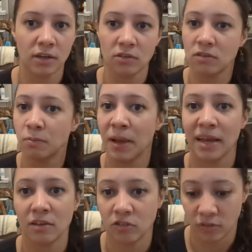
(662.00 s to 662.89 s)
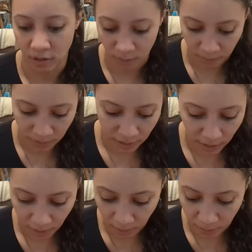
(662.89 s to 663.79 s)
It just banished them.
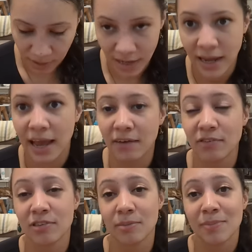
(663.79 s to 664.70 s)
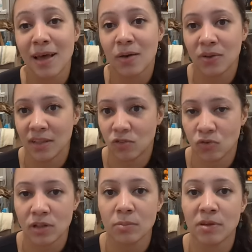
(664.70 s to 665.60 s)
Um, and I have some now, and that's
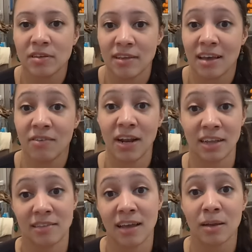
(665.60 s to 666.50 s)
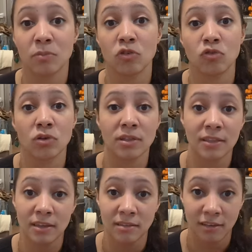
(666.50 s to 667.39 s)
really because I haven't had time to treat
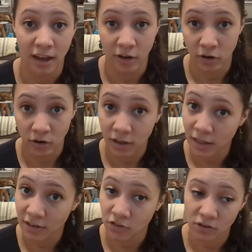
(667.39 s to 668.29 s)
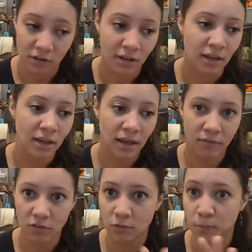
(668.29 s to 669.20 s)
the entire collection. I've
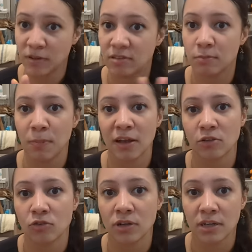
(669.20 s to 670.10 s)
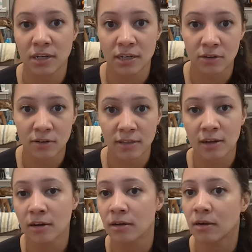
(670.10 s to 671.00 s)
just been spot treating here and
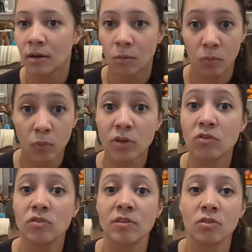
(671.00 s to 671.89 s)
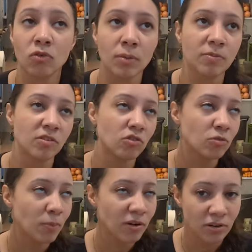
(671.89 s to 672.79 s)
there. But when you see thrips, it's
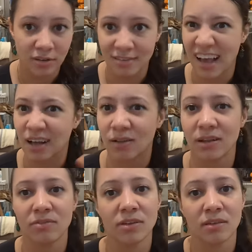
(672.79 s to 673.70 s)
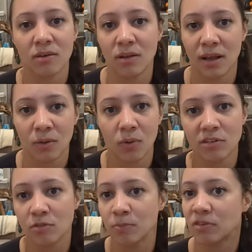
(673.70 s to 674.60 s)
just better to tackle everything all at
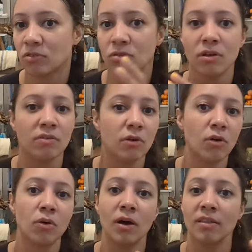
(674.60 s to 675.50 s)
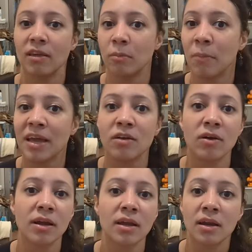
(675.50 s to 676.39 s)
once because you never know how they
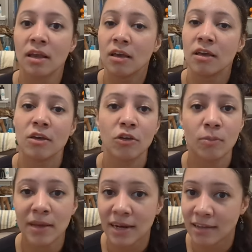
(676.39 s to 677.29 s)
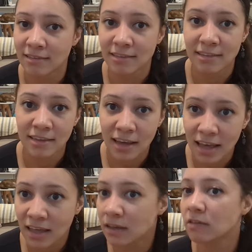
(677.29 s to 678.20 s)
migrate. You may not see the
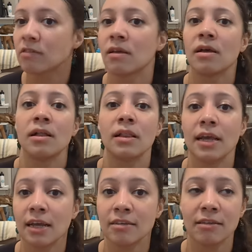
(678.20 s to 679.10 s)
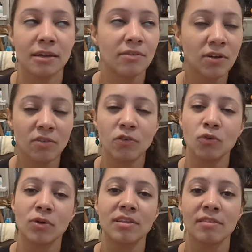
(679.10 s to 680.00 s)
eggs. Like I said, even if you
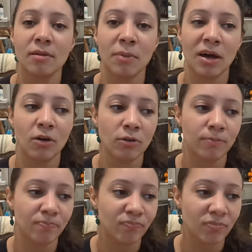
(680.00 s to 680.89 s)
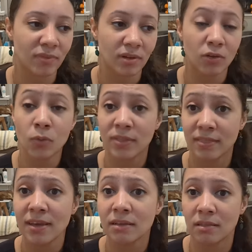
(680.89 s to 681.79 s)
rinse them out, you would
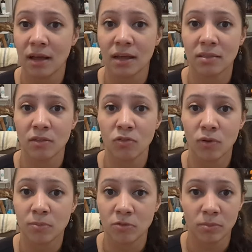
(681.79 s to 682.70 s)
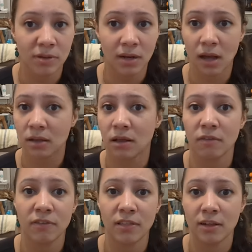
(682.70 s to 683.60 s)
think that the thrips would be knocked
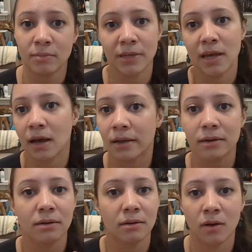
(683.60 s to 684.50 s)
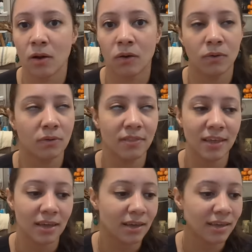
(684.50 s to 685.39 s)
off and they'd be gone. No,
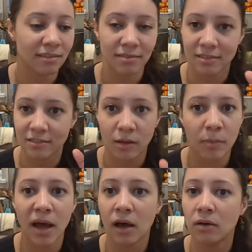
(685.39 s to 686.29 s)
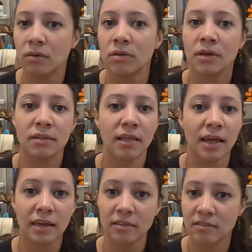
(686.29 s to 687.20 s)
they somehow the
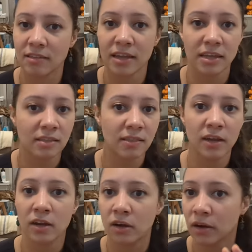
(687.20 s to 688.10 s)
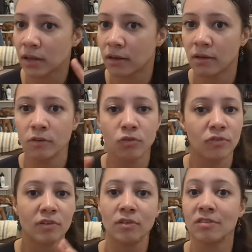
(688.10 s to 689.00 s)
eggs stay in there and you
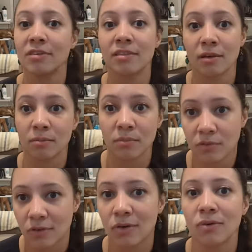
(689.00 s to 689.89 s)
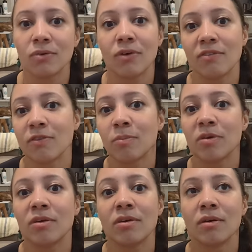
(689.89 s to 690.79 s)
still see them. So you have to
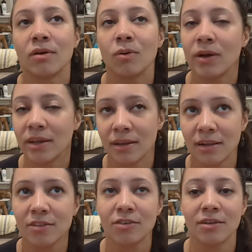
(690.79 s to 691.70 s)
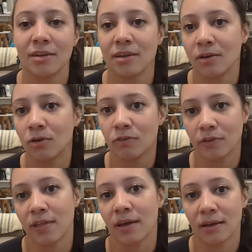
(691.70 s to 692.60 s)
be quite diligent and go for
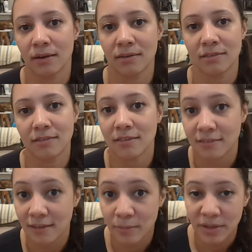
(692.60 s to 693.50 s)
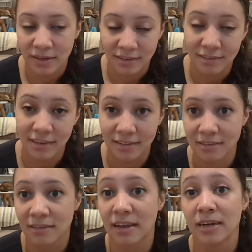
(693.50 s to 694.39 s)
that systemic
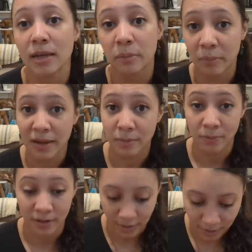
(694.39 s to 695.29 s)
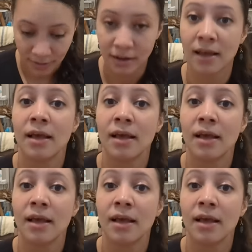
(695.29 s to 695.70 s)
insecticide, in my opinion.